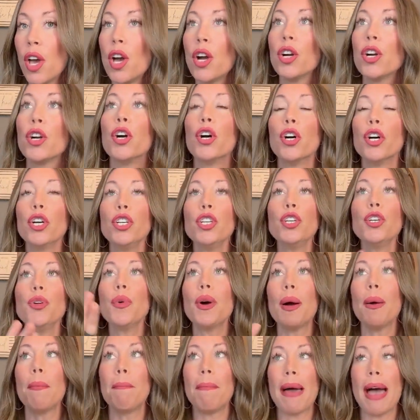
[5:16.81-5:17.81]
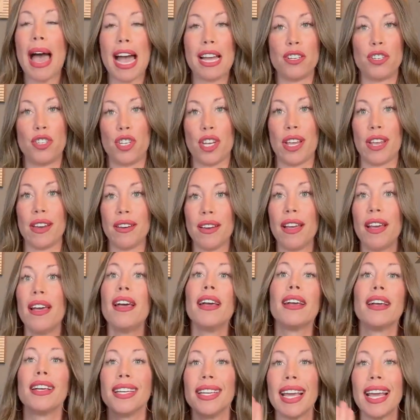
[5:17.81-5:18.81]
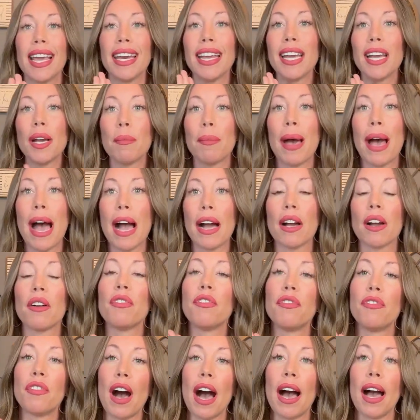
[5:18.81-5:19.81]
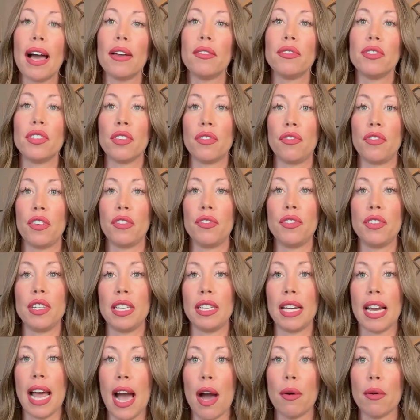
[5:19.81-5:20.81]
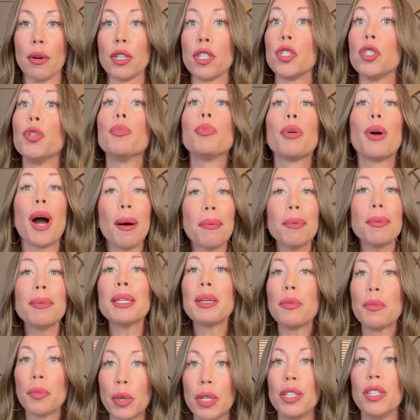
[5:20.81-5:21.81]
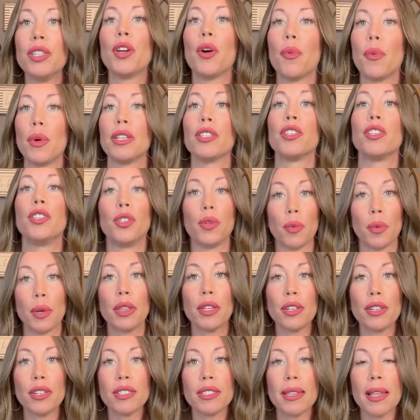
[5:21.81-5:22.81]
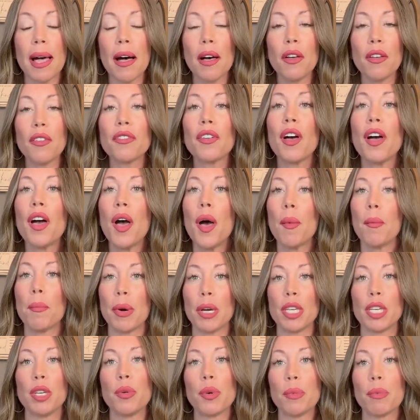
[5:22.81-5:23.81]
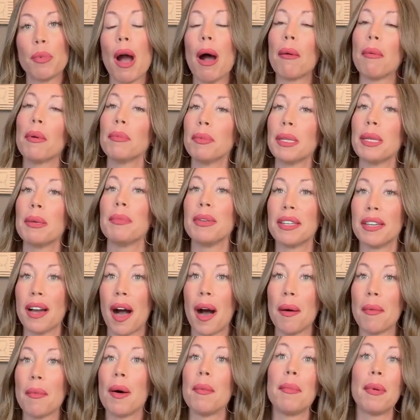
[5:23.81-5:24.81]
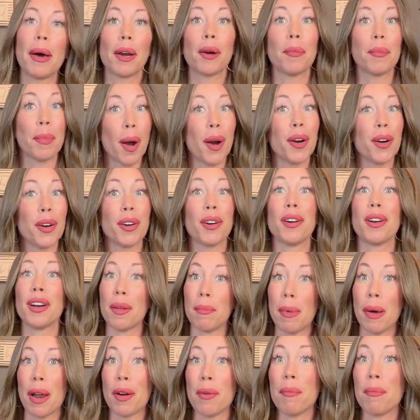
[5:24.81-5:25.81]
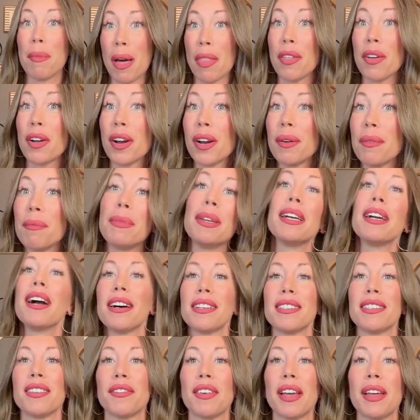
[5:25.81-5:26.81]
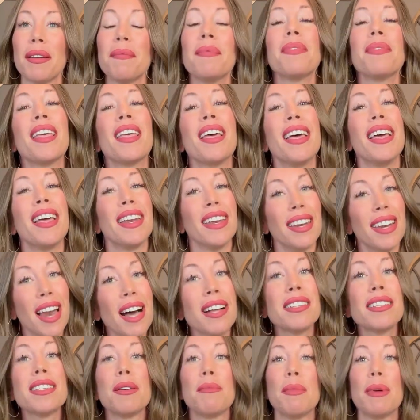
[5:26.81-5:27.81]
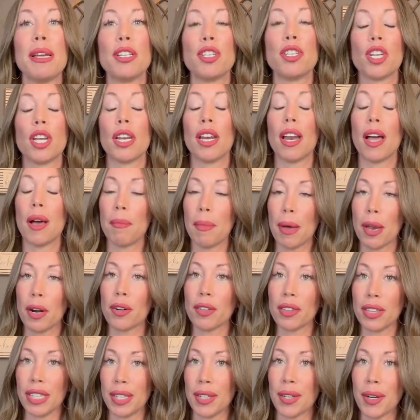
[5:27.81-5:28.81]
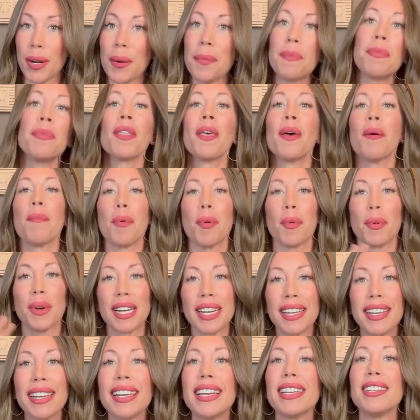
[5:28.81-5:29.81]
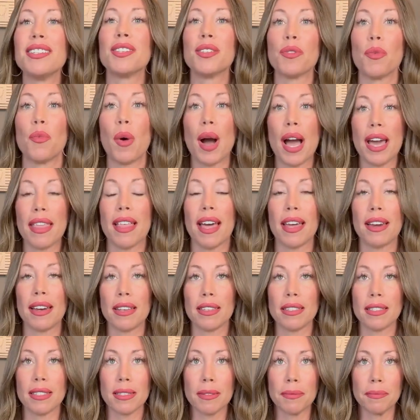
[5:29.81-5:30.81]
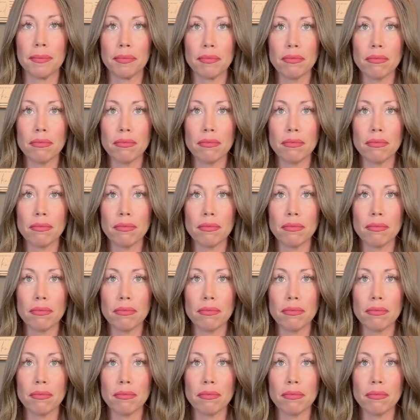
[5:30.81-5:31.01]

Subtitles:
Could you imagine getting back 5 to 15 hours? You probably wouldn't know what to do with yourself, but you would probably become a better partner and a better mother because of it. Not to mention a better leader. But we're going to get into why that is.